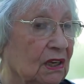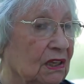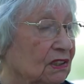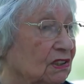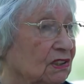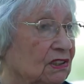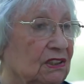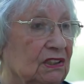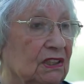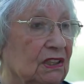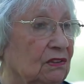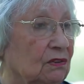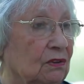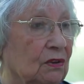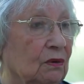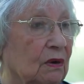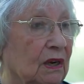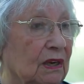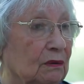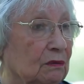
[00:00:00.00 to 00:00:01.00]
She said,
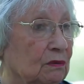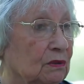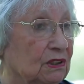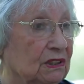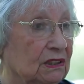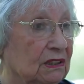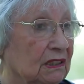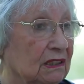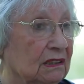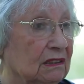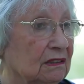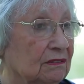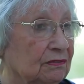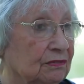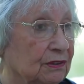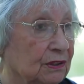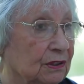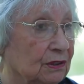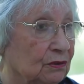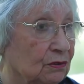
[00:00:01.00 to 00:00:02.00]
no, I was in a
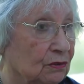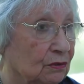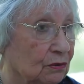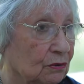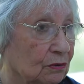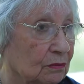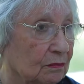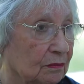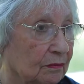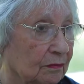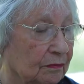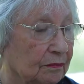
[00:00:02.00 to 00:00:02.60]
different room.